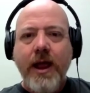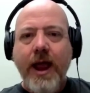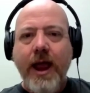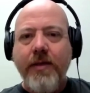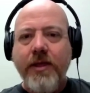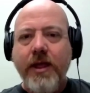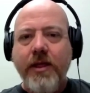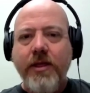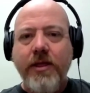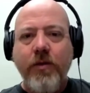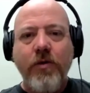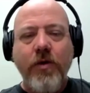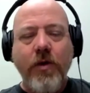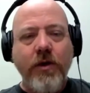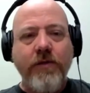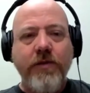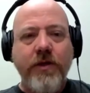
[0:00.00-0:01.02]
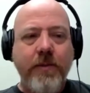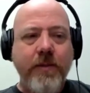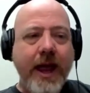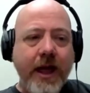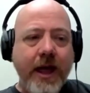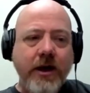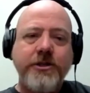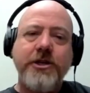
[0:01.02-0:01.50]
And then the role of the
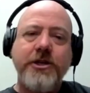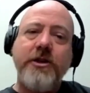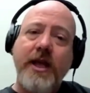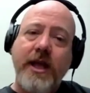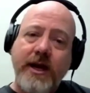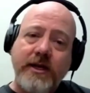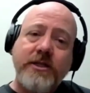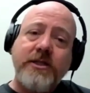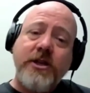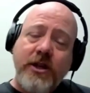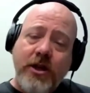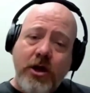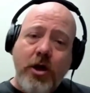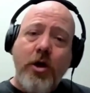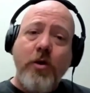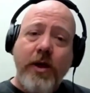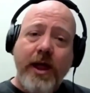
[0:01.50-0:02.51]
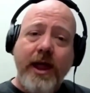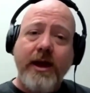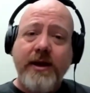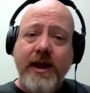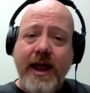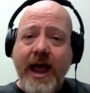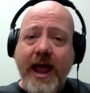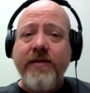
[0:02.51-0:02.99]
manager then is to go and
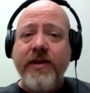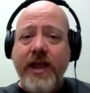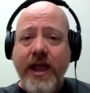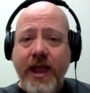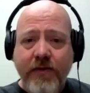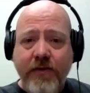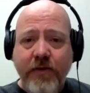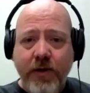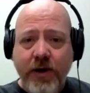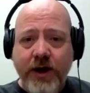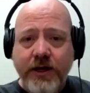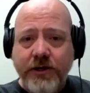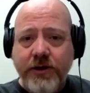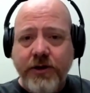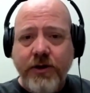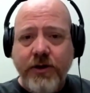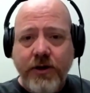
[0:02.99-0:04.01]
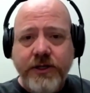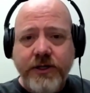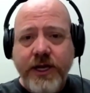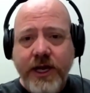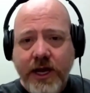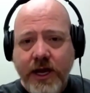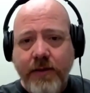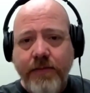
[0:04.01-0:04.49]
to advocate for his or her
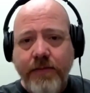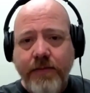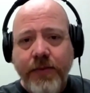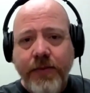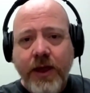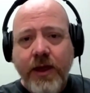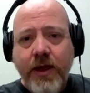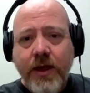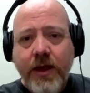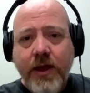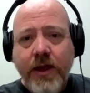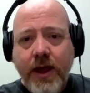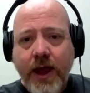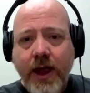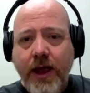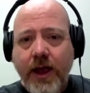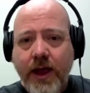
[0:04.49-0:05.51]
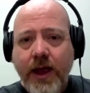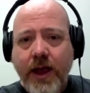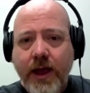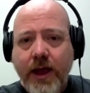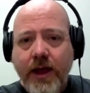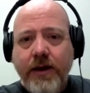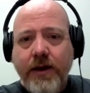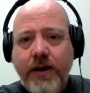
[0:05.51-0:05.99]
team and
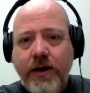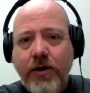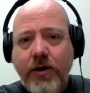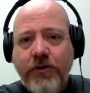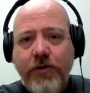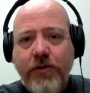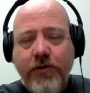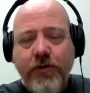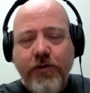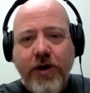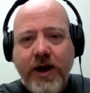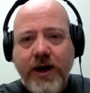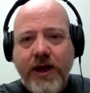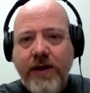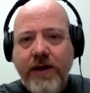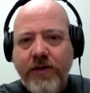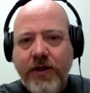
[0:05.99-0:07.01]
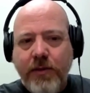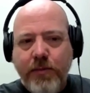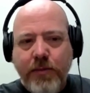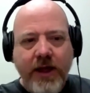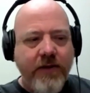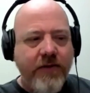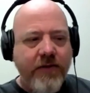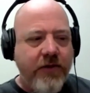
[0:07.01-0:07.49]
and you know to try to even the
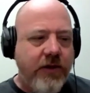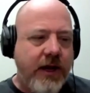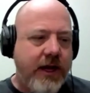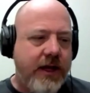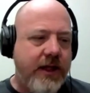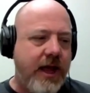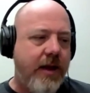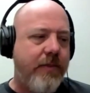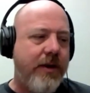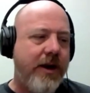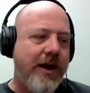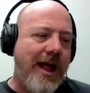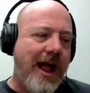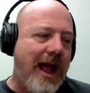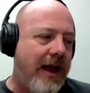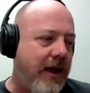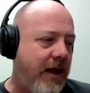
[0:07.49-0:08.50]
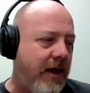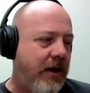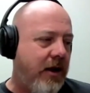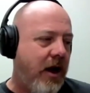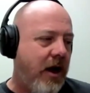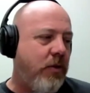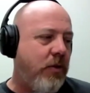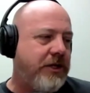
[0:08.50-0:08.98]
playing field like that but i
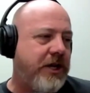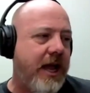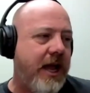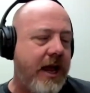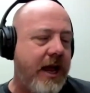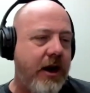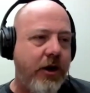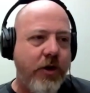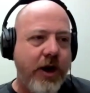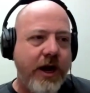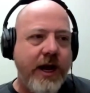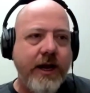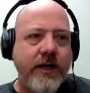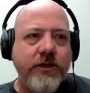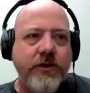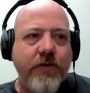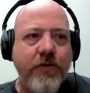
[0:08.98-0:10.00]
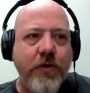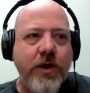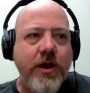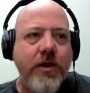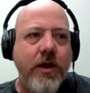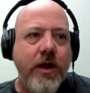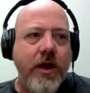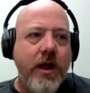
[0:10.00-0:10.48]
you know i wish i had a great answer for
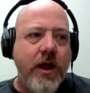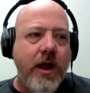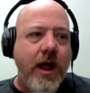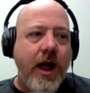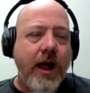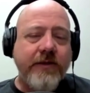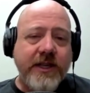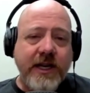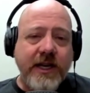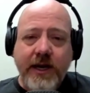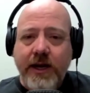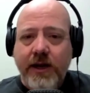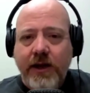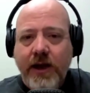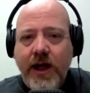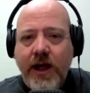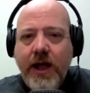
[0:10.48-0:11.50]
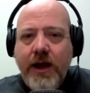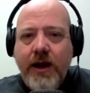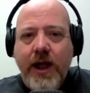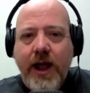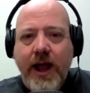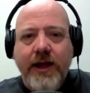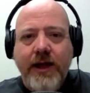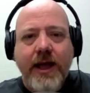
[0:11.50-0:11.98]
you i've seen it a lot
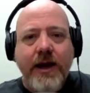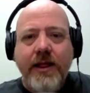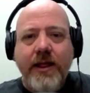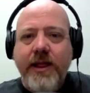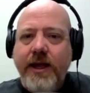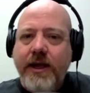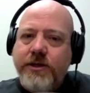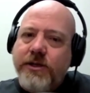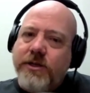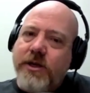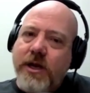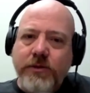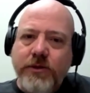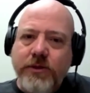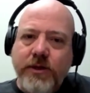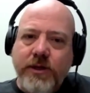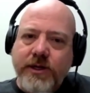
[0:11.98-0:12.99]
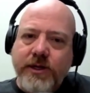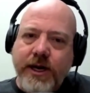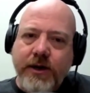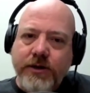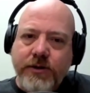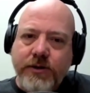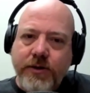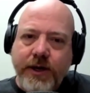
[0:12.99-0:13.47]
i kind of think it just comes with the
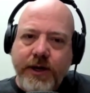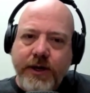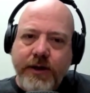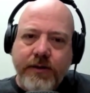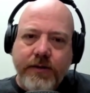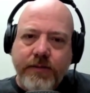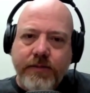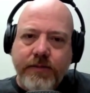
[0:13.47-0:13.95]
territory